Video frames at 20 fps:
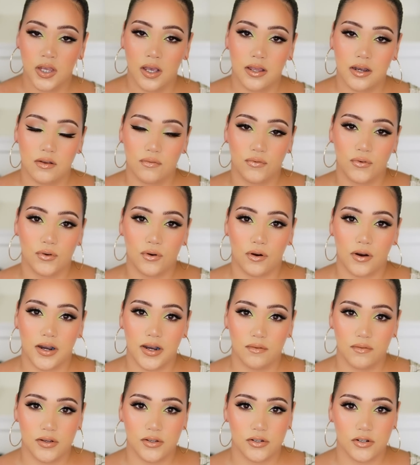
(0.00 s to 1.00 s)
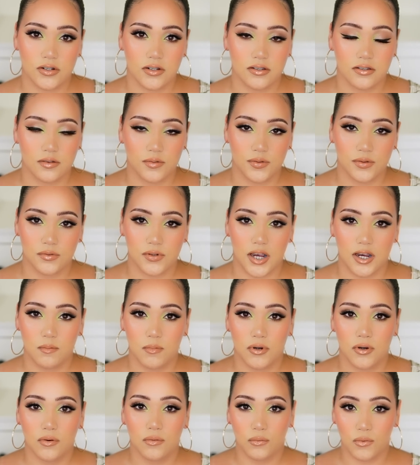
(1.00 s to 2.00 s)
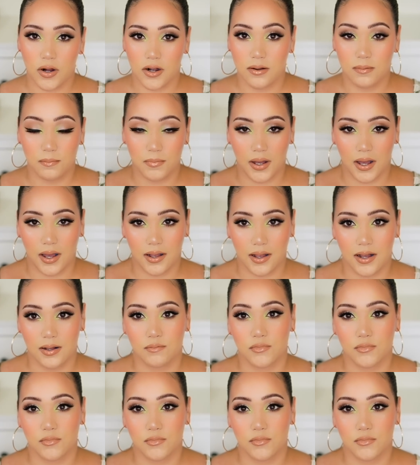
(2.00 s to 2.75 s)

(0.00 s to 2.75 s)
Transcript: And if you are a returning subscriber, welcome back.